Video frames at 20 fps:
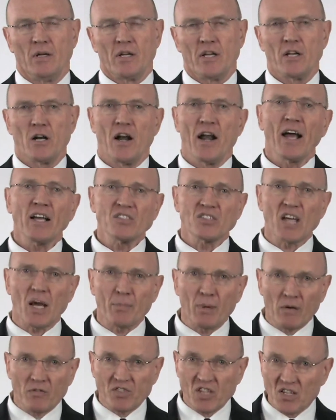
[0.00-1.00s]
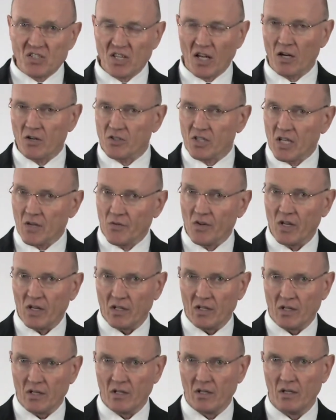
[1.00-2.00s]
In our next segment of Seed Seller
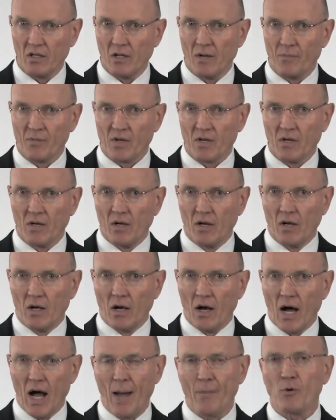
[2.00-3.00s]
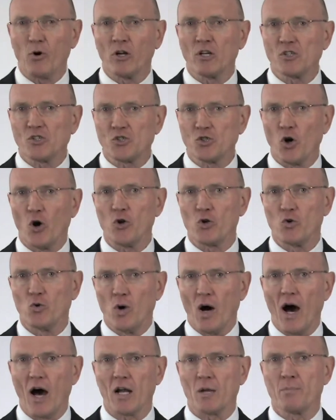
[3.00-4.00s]
TV, I'm going to show
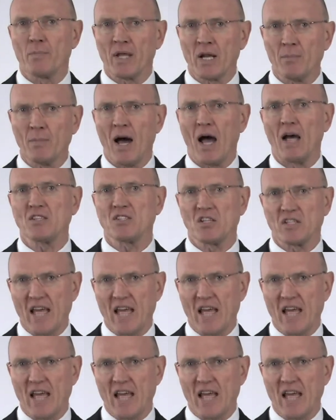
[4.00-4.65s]
you how to minimize the